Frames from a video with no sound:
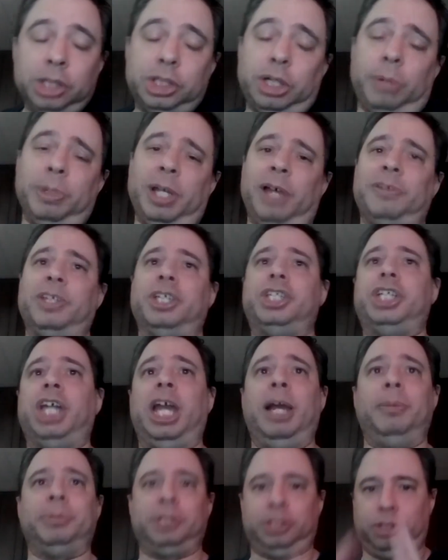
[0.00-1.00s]
So we have the
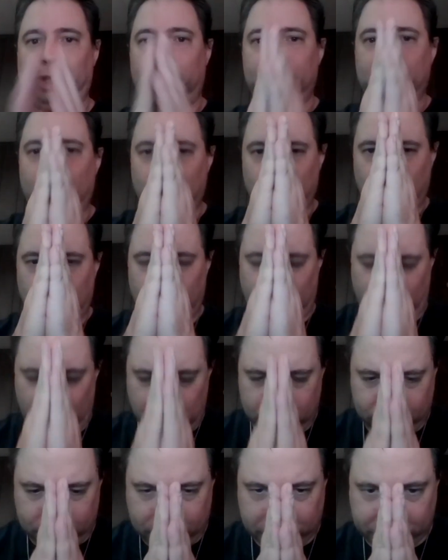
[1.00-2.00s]
champs, the Mogul
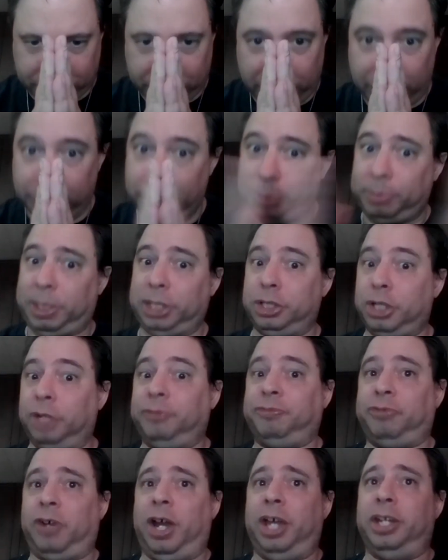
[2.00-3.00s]
Embassy, with my
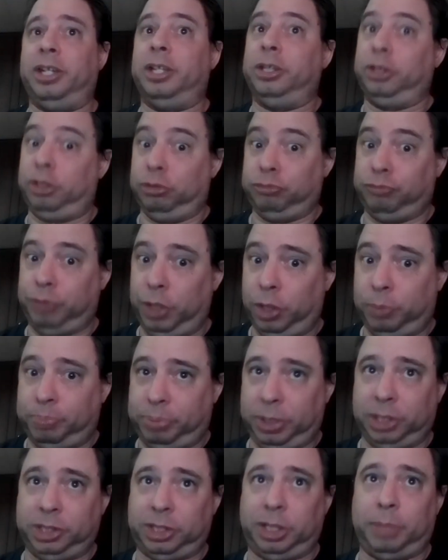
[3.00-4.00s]
good friend, the real
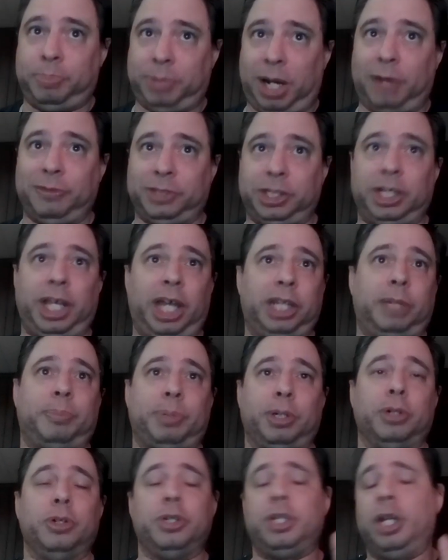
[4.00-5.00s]
Prince of the Prophecy and
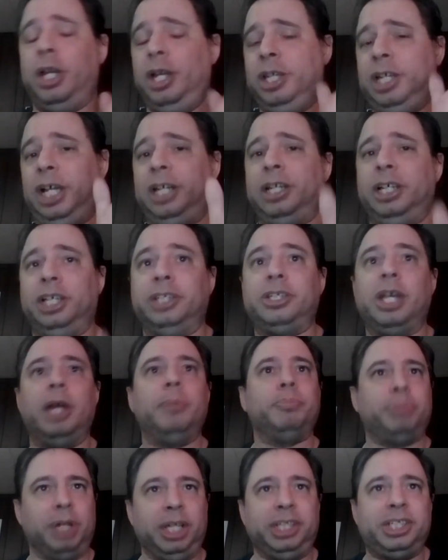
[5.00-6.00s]
the Purge. That is
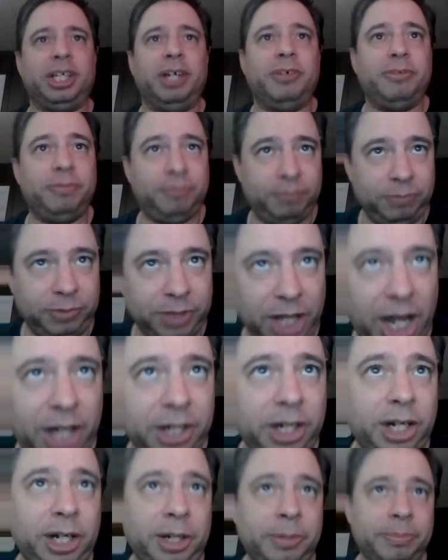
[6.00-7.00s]
Prince
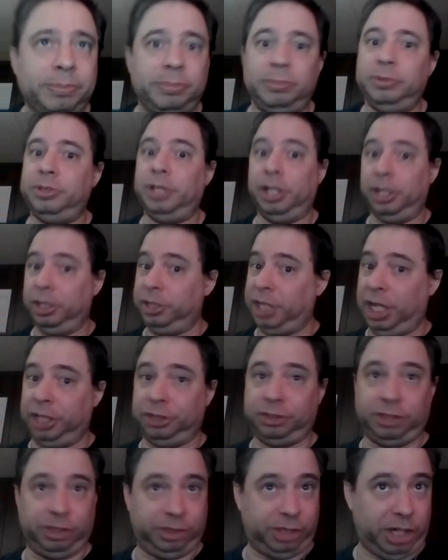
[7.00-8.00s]
Nana. didn't
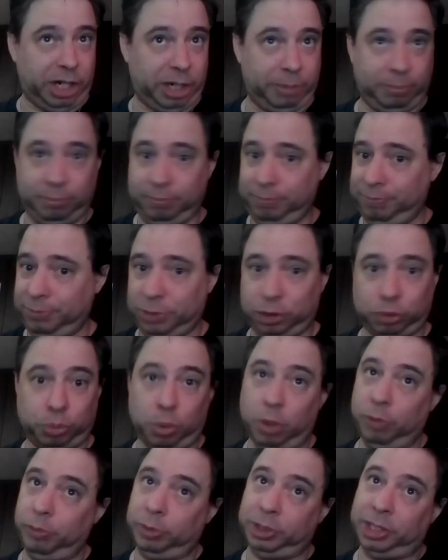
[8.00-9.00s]
dance this time. The
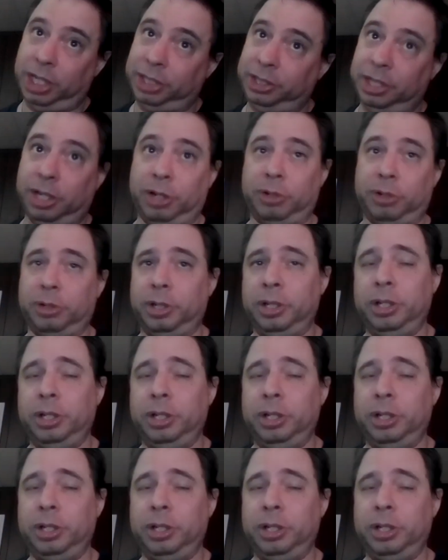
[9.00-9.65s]
swerve was not there.